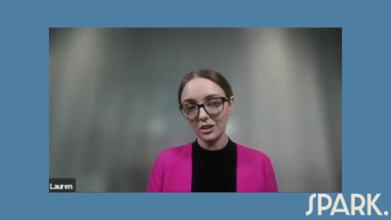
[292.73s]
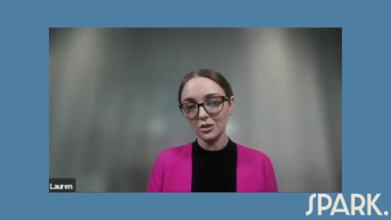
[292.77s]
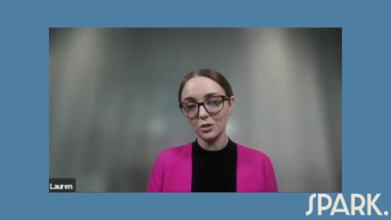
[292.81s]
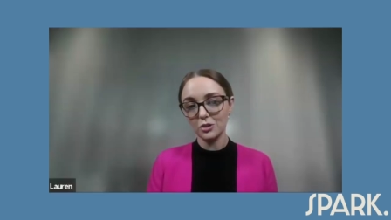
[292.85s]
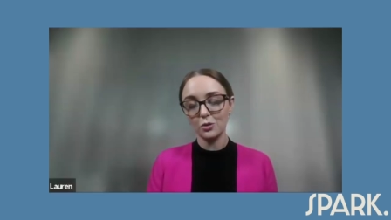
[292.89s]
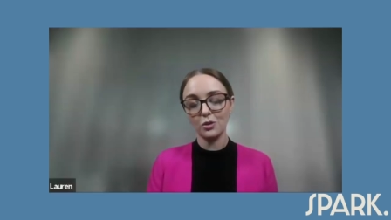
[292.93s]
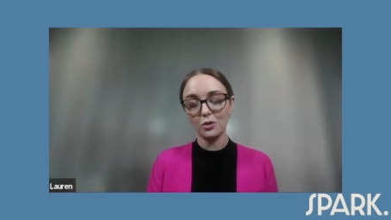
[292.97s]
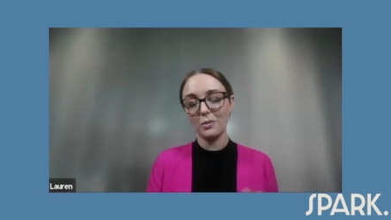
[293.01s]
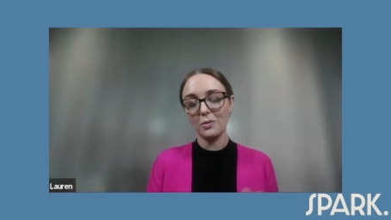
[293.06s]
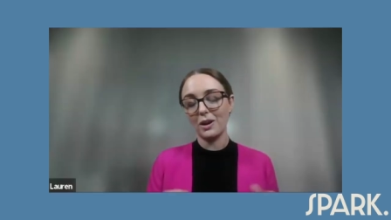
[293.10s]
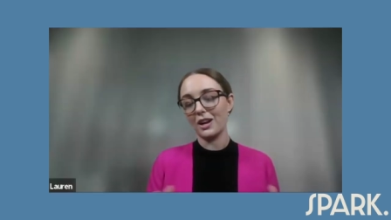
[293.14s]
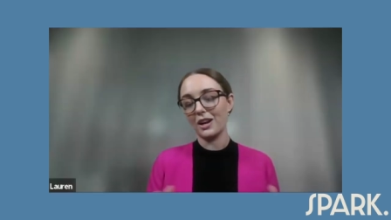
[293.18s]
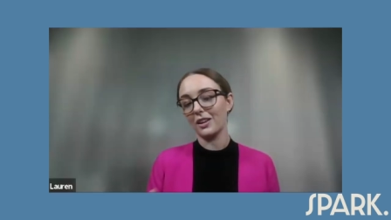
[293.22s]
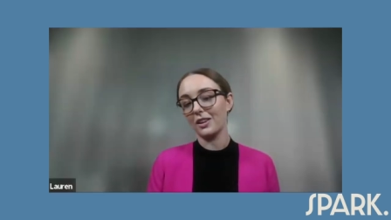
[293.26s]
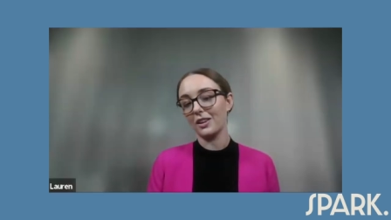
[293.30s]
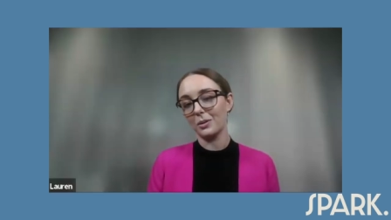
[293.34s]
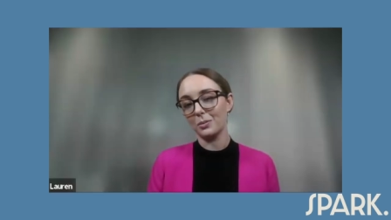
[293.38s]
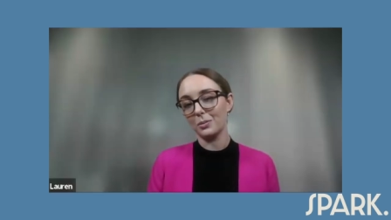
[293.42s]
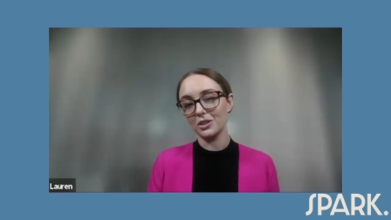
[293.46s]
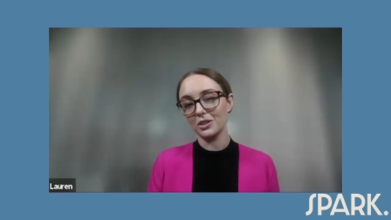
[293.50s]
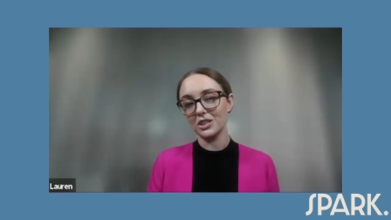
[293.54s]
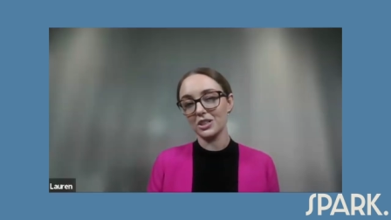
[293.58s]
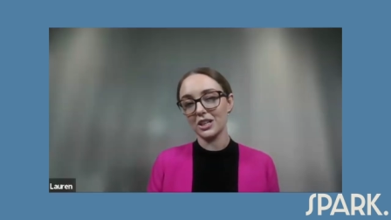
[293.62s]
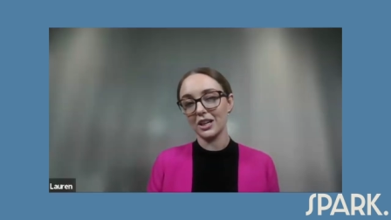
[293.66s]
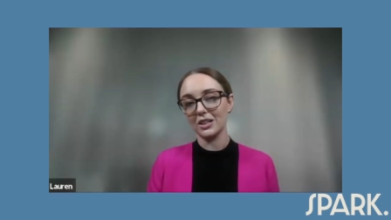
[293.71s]
It's automatically
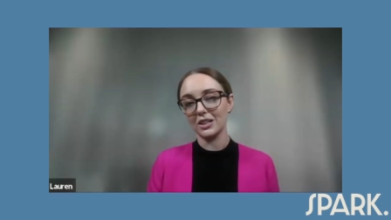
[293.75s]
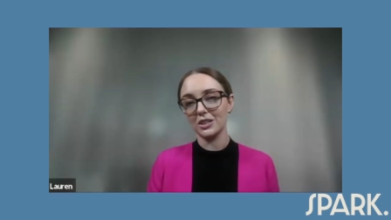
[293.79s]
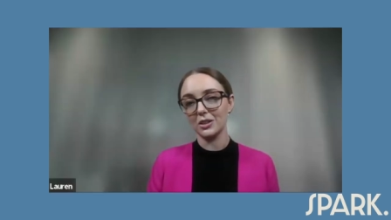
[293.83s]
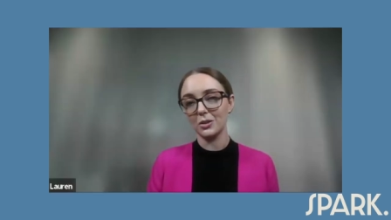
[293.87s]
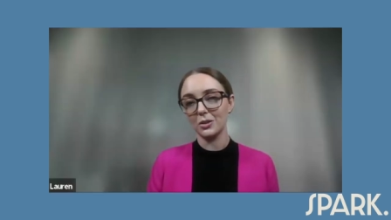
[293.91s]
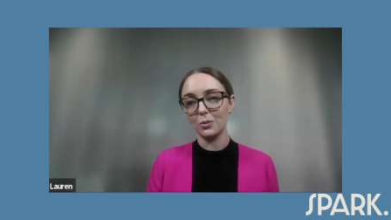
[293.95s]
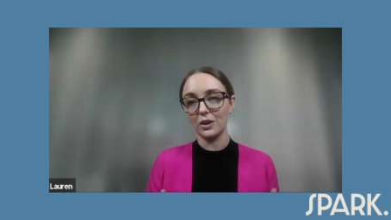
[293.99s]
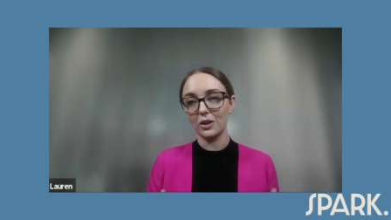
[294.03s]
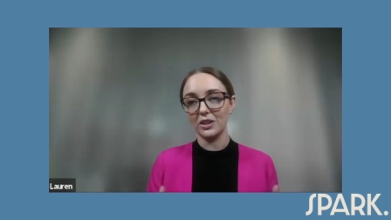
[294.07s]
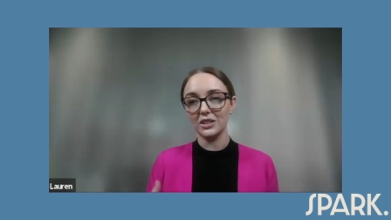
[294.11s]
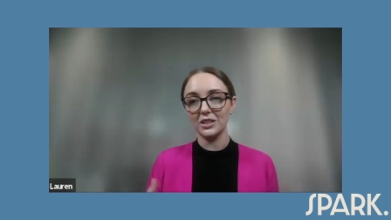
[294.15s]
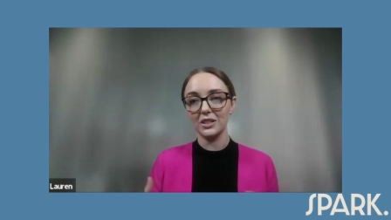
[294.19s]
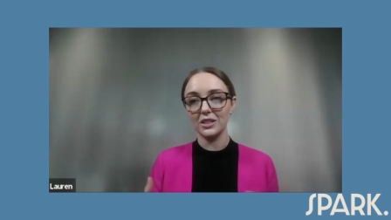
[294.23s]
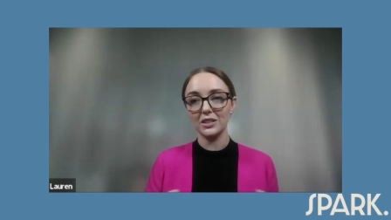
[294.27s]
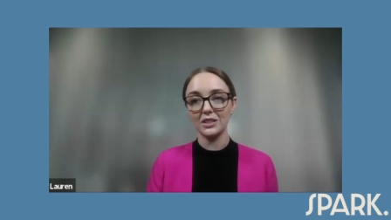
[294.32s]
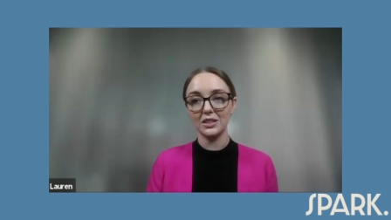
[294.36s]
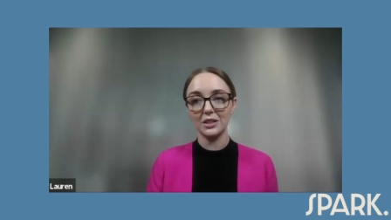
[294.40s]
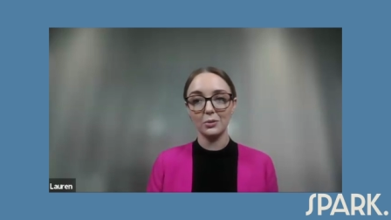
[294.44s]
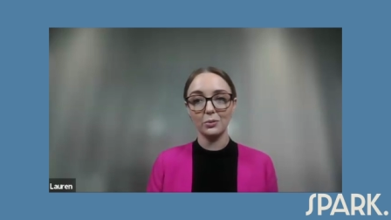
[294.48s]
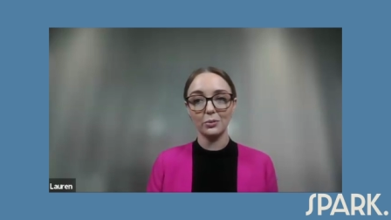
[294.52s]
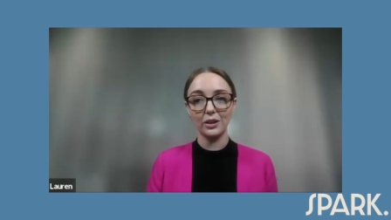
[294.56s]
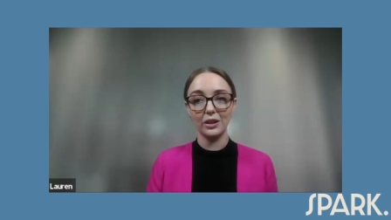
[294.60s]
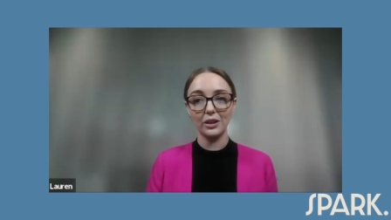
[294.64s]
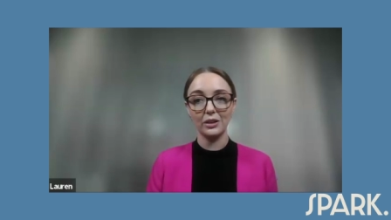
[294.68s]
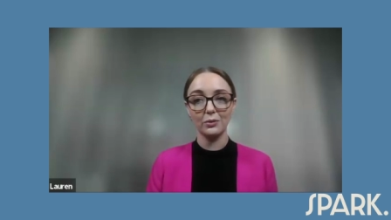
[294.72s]
protected once it's
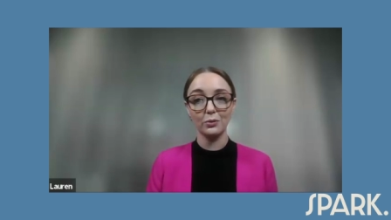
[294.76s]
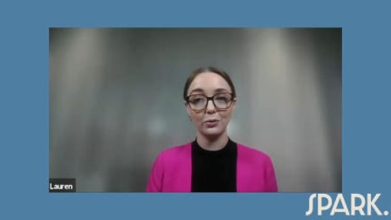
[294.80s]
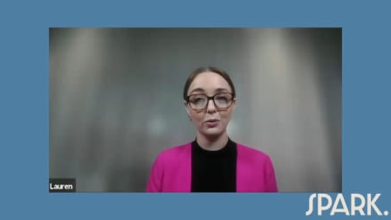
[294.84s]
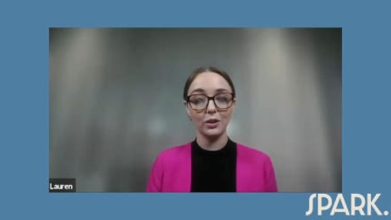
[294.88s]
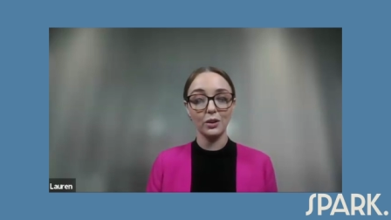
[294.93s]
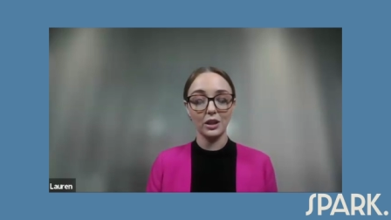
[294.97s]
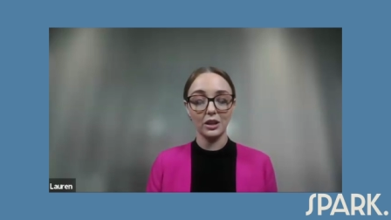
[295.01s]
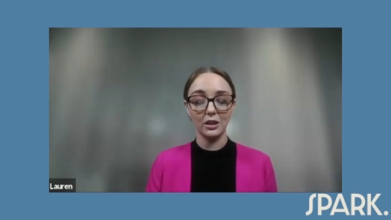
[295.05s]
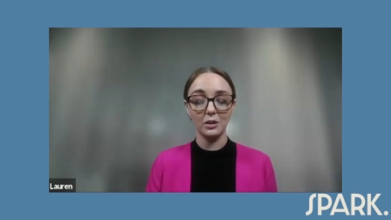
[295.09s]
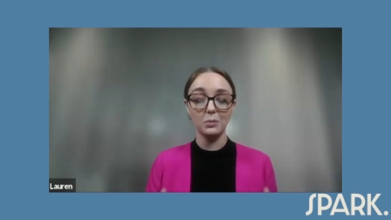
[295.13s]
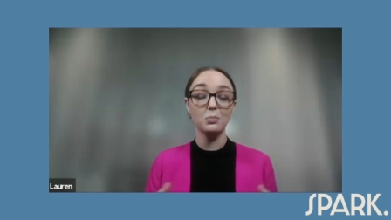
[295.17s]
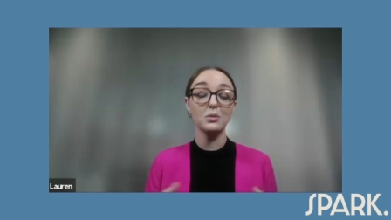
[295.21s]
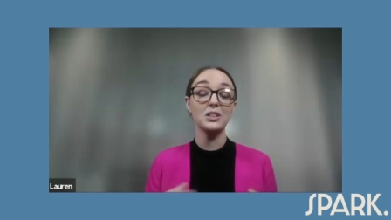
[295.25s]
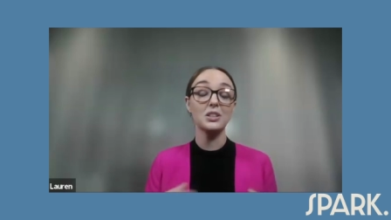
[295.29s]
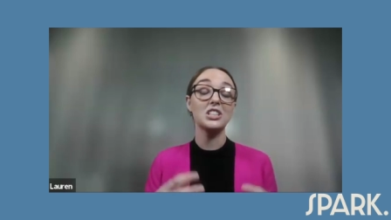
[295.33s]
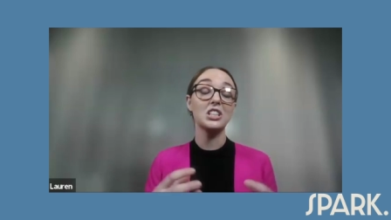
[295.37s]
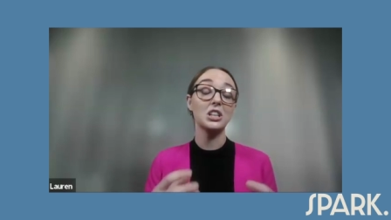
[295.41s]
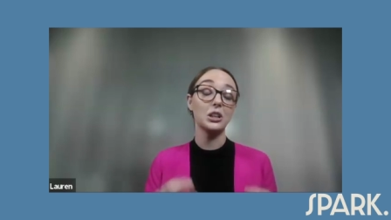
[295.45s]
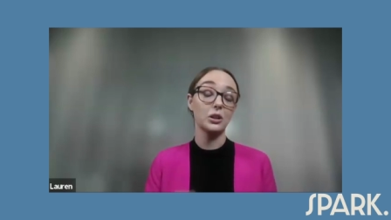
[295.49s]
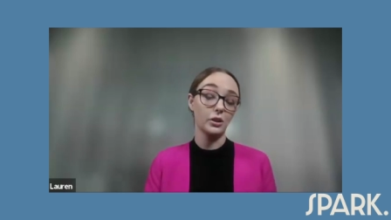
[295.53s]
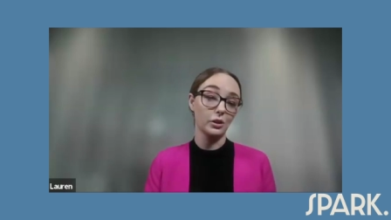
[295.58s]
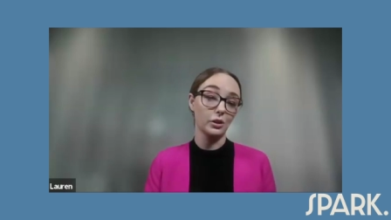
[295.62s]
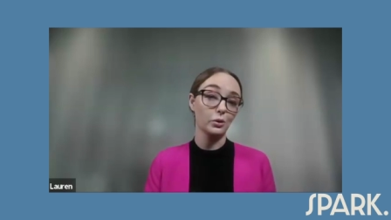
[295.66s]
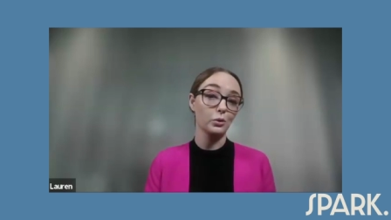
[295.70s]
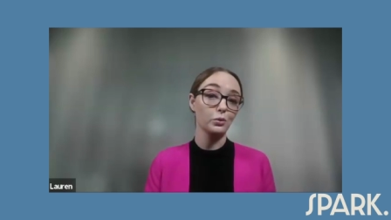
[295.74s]
in written in
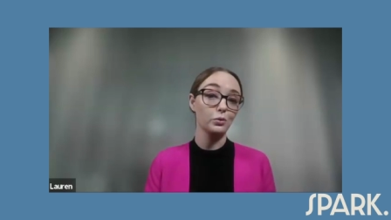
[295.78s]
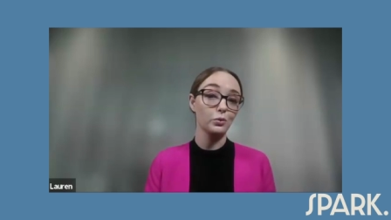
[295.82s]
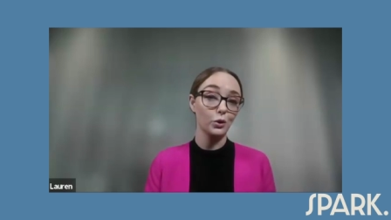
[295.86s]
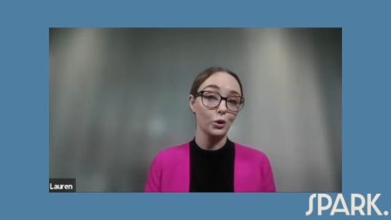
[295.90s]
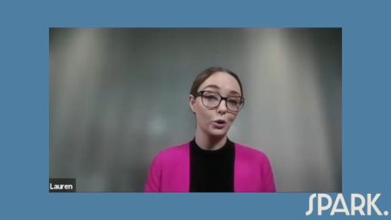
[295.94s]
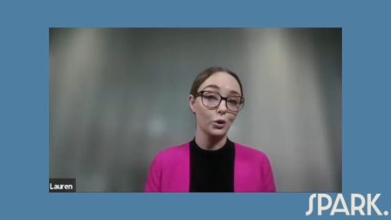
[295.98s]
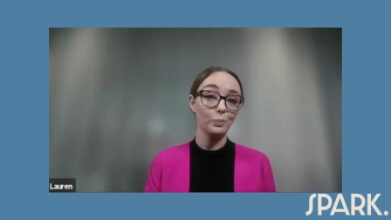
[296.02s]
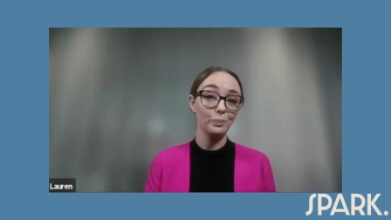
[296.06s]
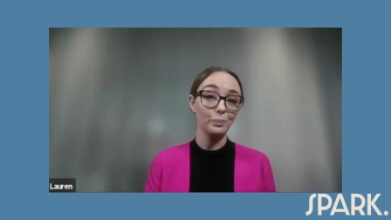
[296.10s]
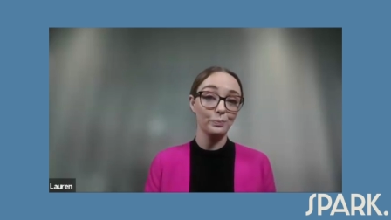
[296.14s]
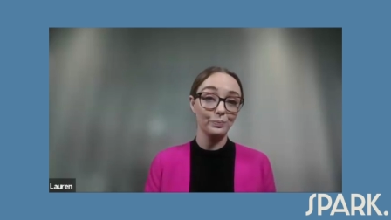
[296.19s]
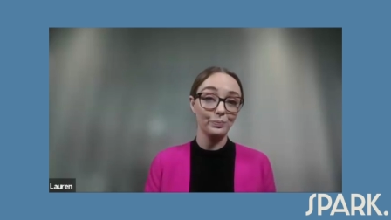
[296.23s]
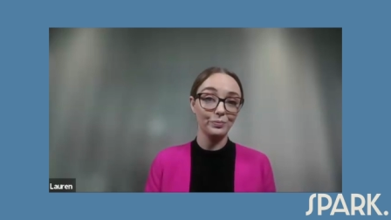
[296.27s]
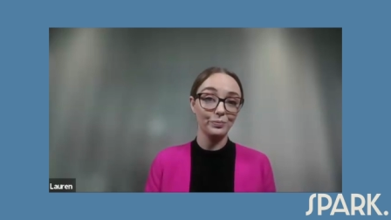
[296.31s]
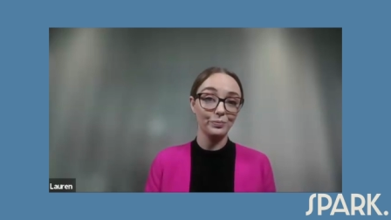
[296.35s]
material form.